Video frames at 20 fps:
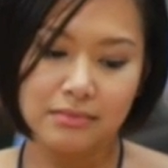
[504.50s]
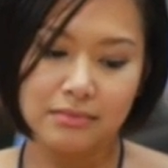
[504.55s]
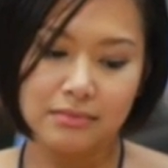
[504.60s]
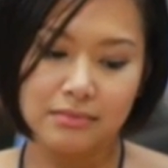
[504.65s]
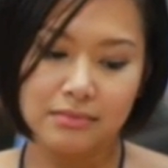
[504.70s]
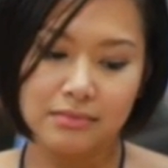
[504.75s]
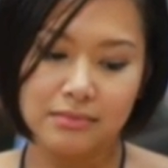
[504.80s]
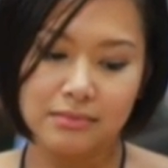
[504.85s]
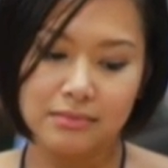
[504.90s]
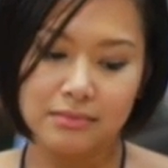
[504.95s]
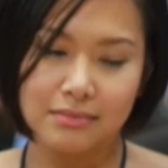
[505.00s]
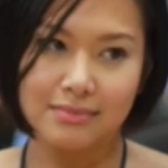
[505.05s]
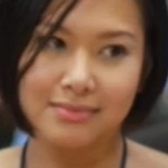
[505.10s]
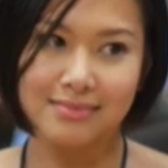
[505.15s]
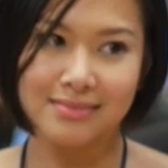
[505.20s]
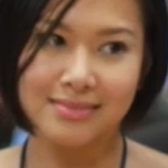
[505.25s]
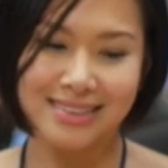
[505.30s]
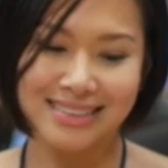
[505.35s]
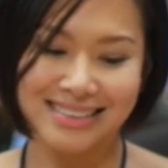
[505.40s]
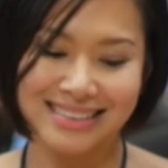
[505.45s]

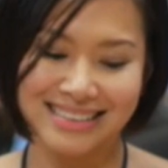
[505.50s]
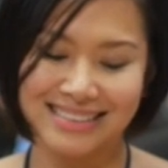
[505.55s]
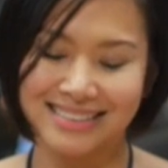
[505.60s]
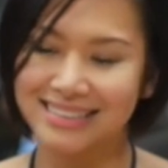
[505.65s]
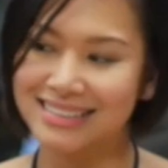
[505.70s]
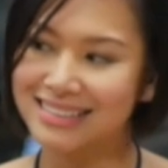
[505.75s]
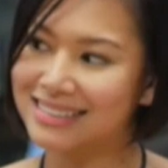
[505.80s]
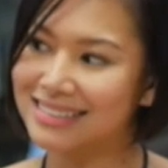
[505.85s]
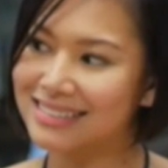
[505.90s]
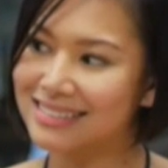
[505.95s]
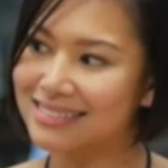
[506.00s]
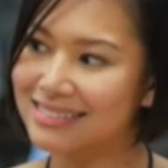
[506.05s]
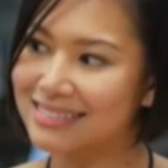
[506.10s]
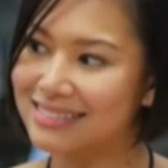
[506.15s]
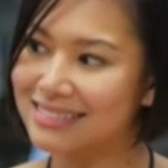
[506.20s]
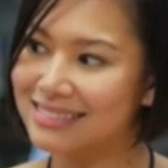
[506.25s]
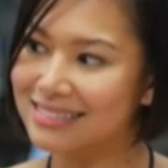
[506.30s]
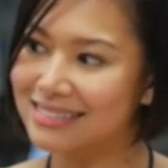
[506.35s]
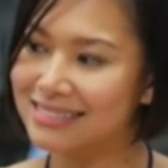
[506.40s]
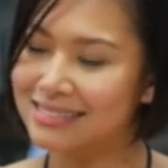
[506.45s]

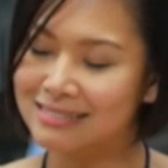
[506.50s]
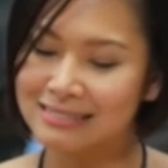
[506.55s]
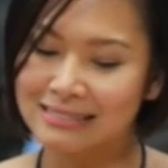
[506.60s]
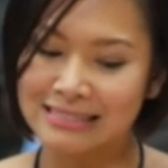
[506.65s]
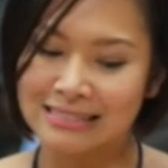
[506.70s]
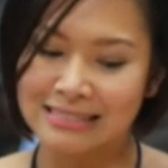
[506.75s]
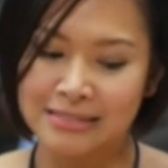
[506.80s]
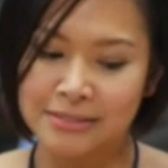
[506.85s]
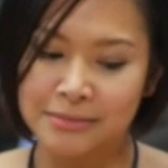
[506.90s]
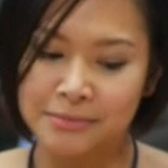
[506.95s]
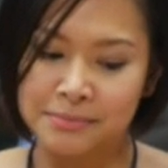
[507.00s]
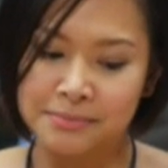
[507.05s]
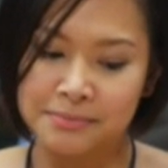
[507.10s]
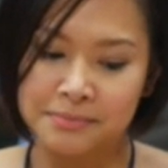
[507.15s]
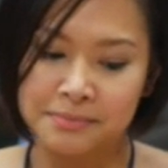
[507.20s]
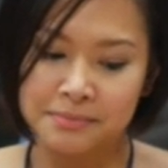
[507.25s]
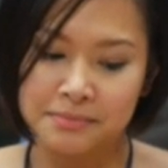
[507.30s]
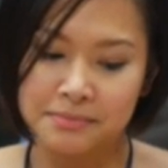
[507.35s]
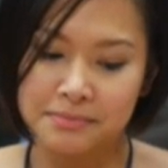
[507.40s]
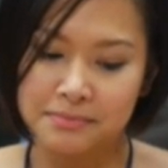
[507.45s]

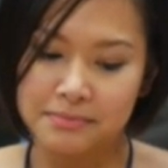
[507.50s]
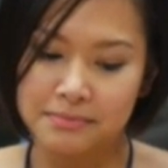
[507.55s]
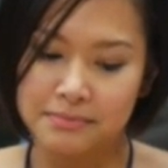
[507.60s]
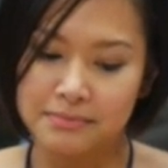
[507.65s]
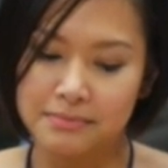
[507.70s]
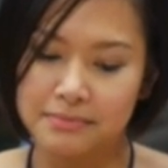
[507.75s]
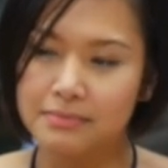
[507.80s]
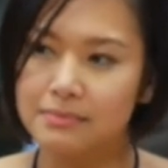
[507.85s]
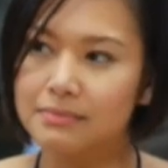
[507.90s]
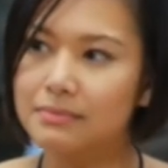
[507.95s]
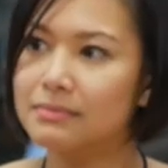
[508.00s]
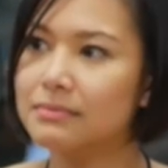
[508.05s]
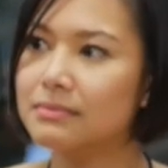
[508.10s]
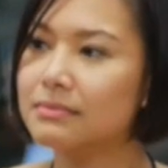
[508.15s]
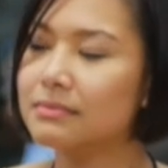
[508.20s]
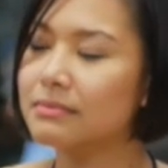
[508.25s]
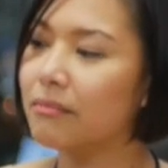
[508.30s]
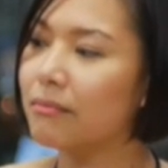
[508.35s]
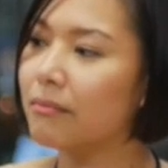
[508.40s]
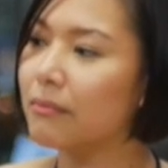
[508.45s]

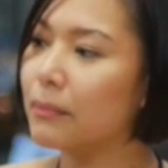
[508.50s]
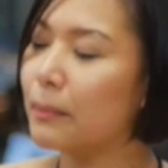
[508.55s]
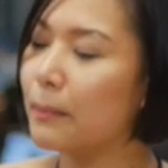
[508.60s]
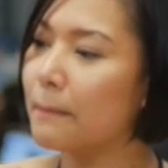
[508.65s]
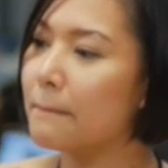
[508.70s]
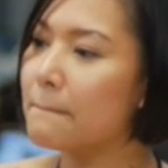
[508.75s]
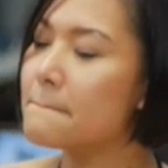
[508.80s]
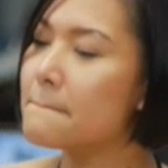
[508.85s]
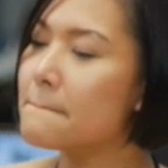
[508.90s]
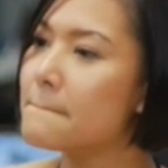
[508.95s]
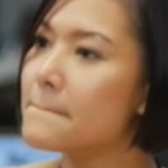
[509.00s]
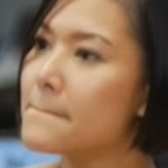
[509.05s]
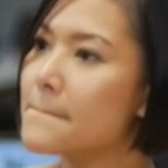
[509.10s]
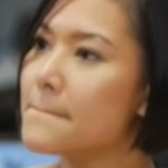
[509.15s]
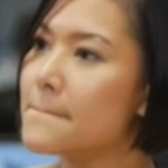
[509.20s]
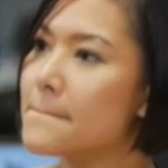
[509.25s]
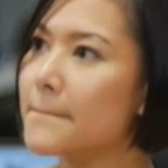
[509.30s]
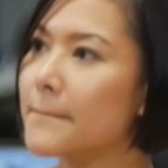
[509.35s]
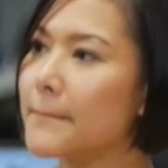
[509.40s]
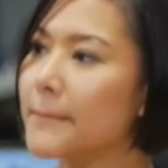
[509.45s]

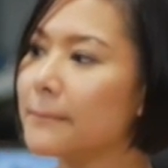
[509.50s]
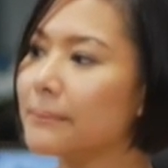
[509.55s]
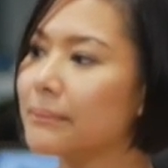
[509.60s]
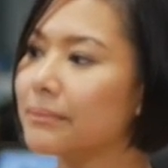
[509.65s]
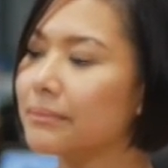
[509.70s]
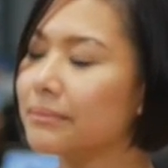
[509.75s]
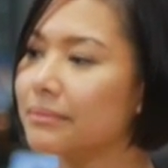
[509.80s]
This person isn't speaking.